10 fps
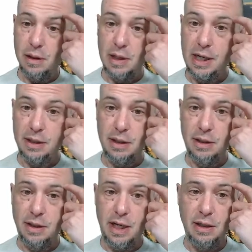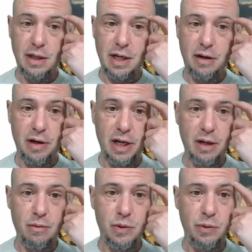that's state
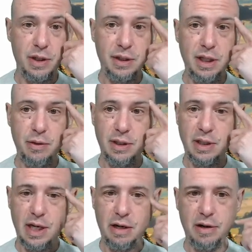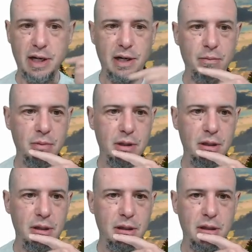diagram. We want sequence diagram.
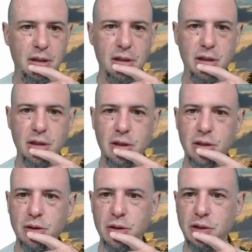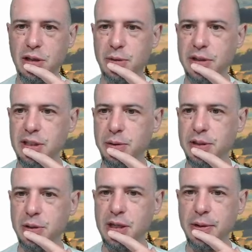Sequence,
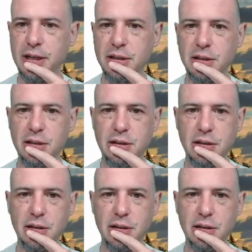sequence, sequence.